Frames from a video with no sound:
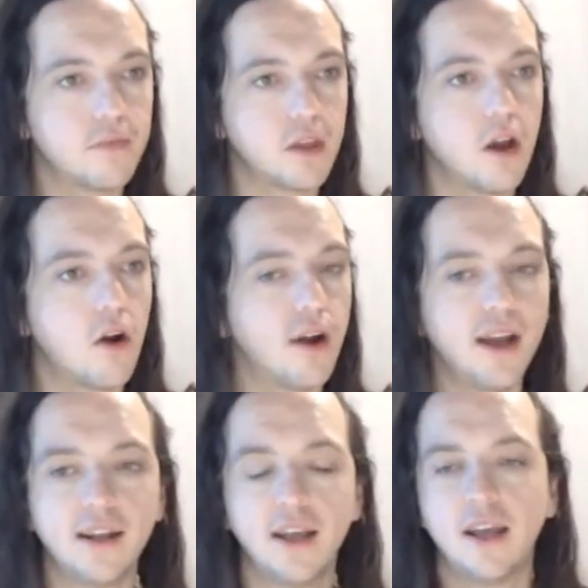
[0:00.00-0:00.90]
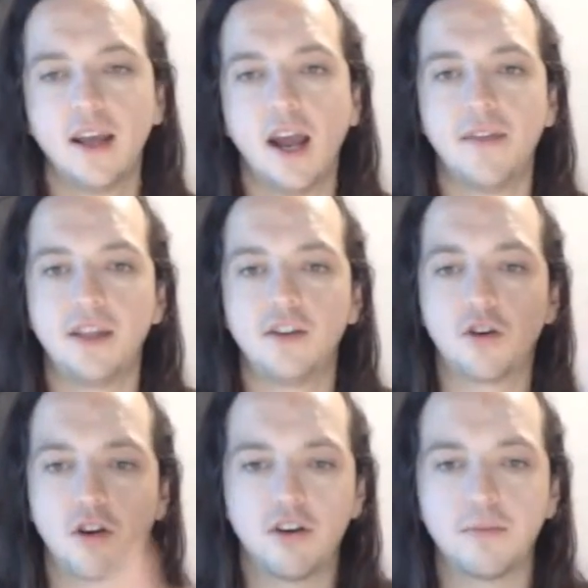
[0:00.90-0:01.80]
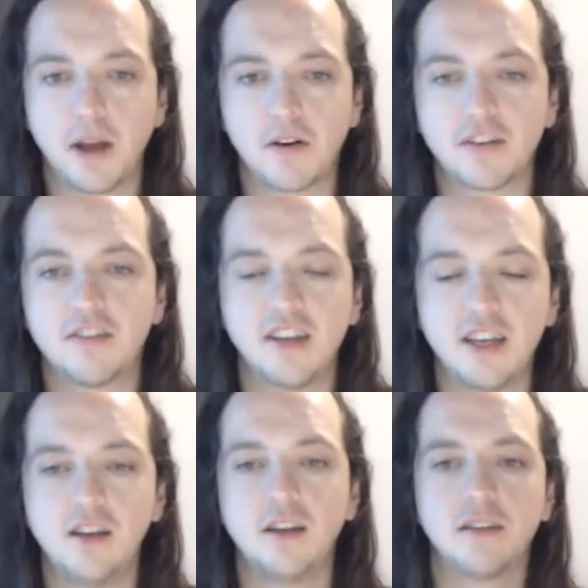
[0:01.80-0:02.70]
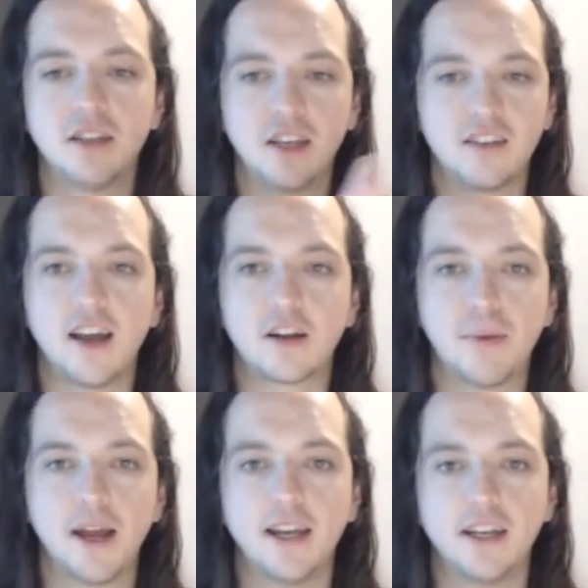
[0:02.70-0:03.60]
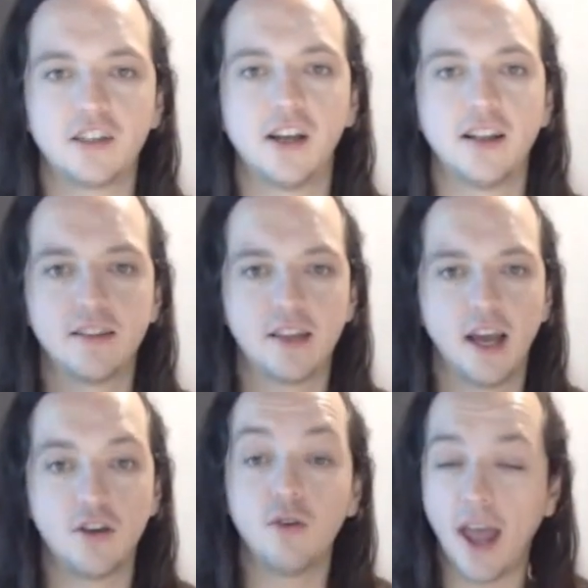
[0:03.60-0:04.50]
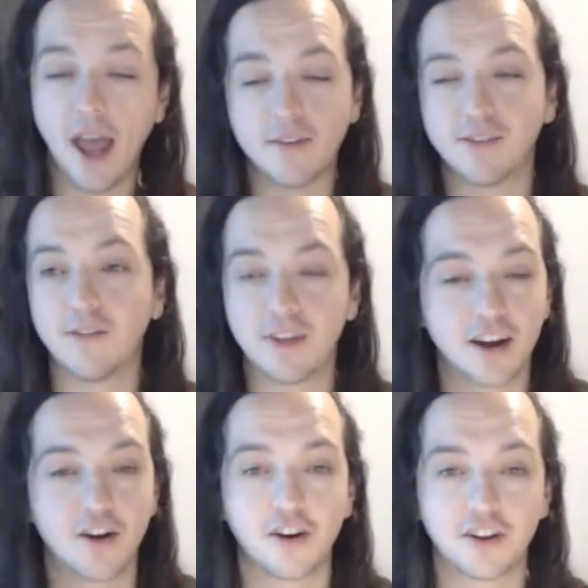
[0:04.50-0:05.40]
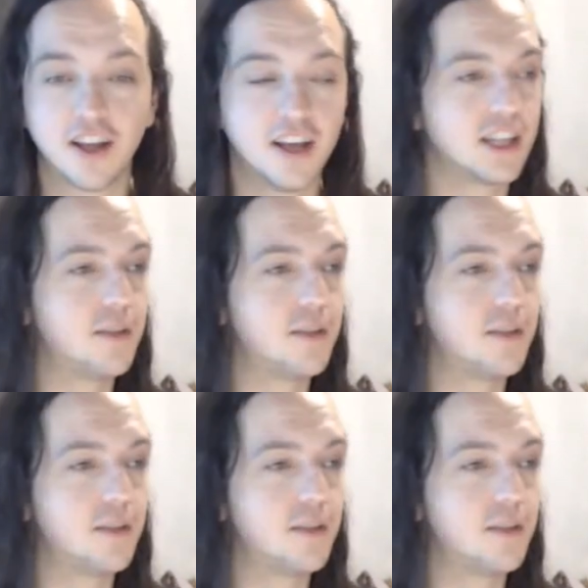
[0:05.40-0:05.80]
All right. And then you're going to be able to see the exact page that you have if you've downloaded the